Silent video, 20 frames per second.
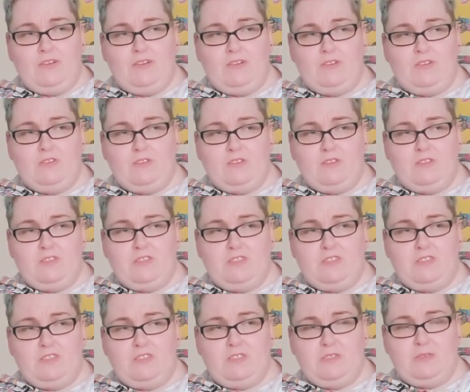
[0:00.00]
such
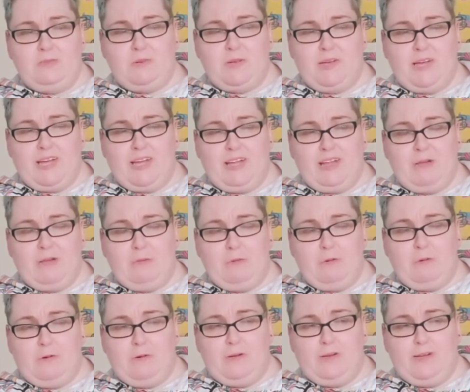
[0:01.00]
as spaghetti
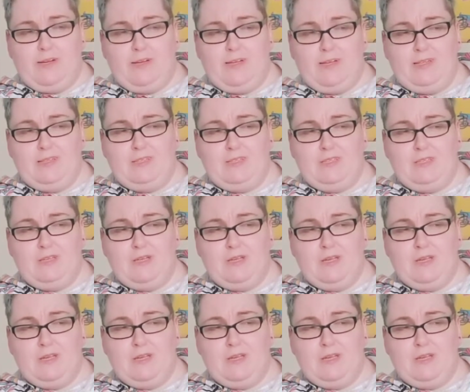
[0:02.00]
bolognese,